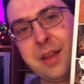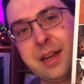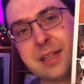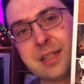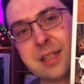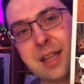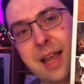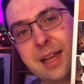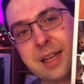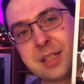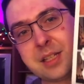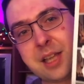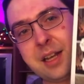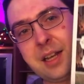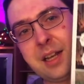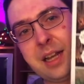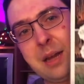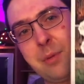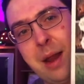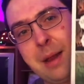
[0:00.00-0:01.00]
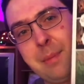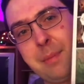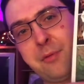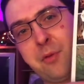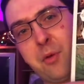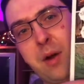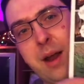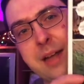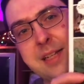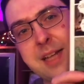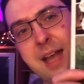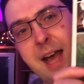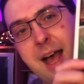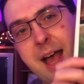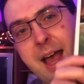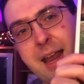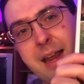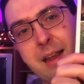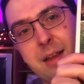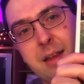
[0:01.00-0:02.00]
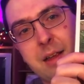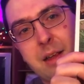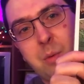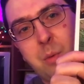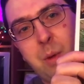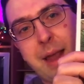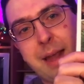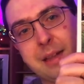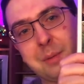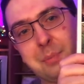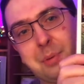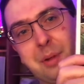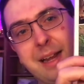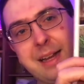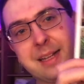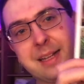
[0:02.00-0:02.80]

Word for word: and then he's like, suddenly, right before I die, wait, the